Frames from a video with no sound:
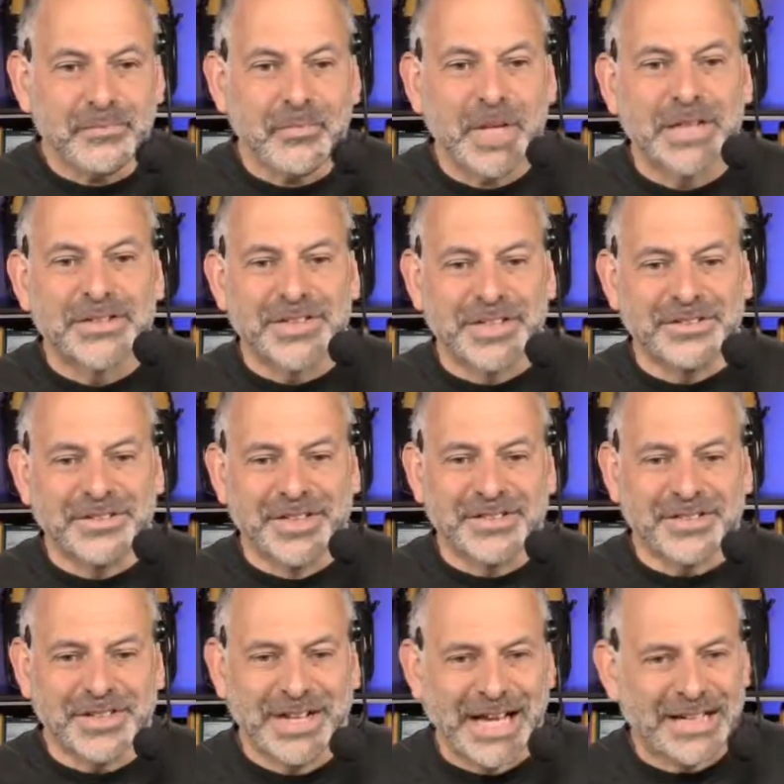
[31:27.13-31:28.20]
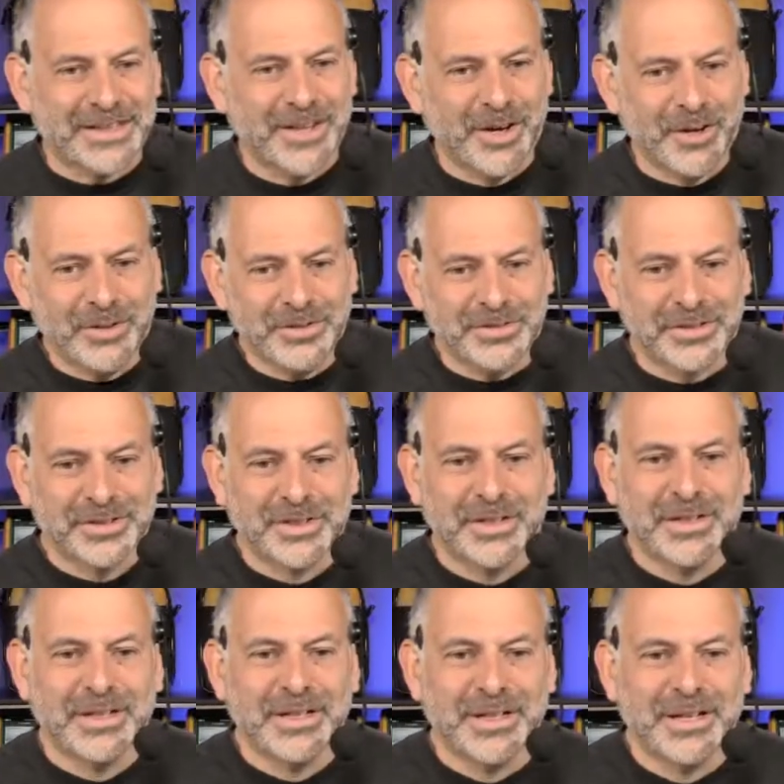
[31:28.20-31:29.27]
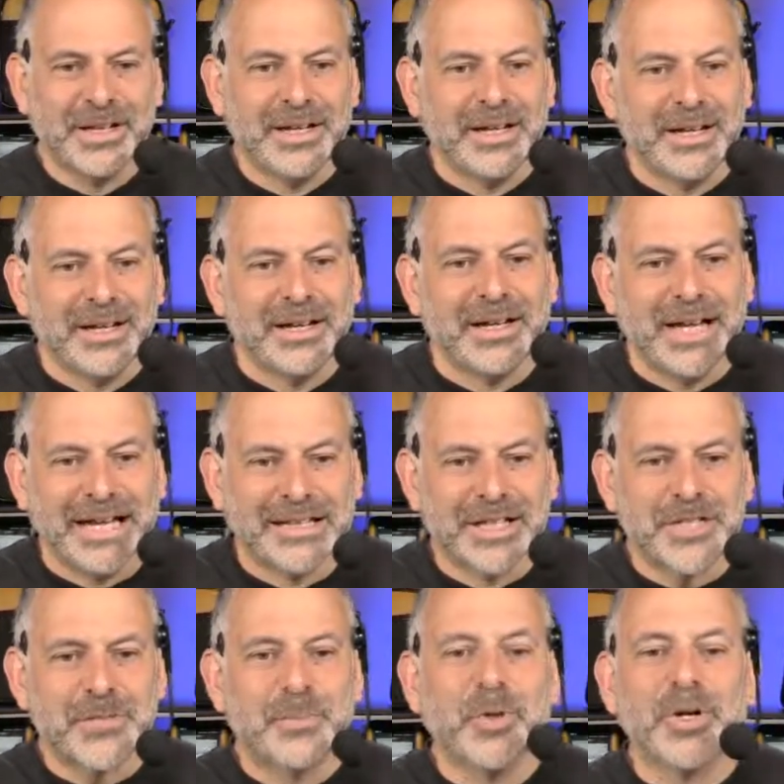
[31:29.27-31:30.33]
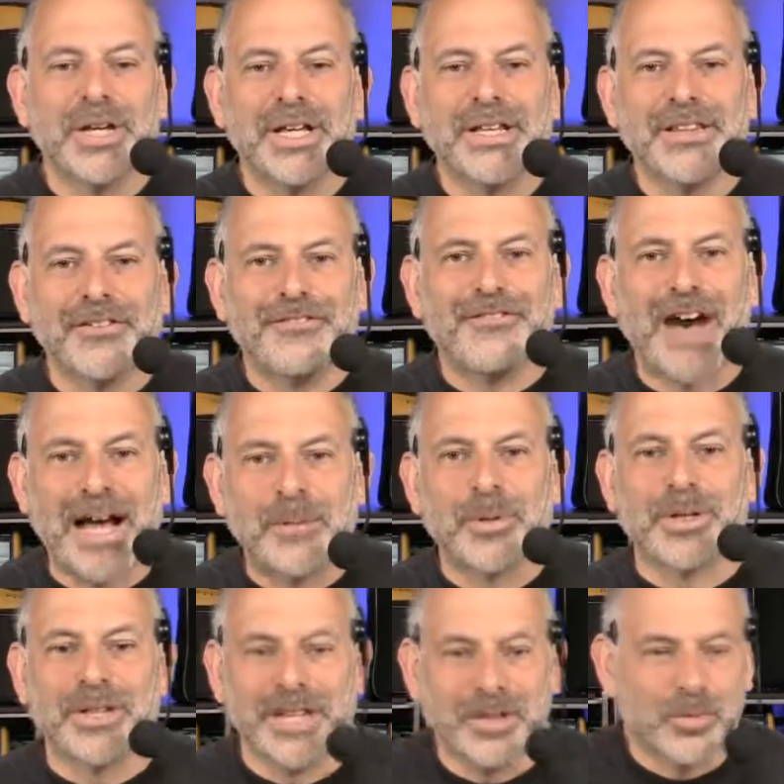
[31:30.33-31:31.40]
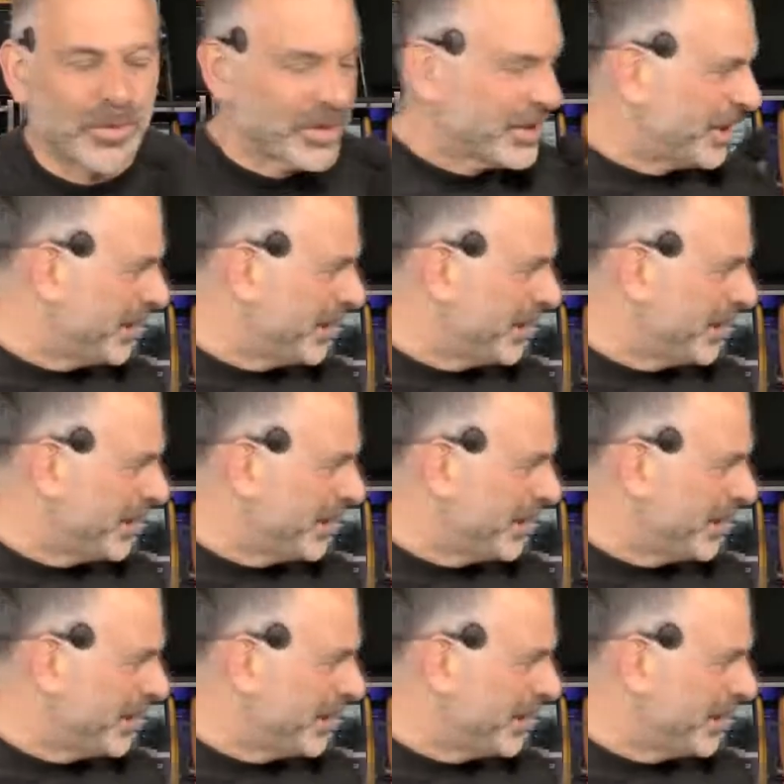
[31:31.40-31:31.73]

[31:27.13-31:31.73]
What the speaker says: It says disconnect those. And let's put in the fiber link we're going to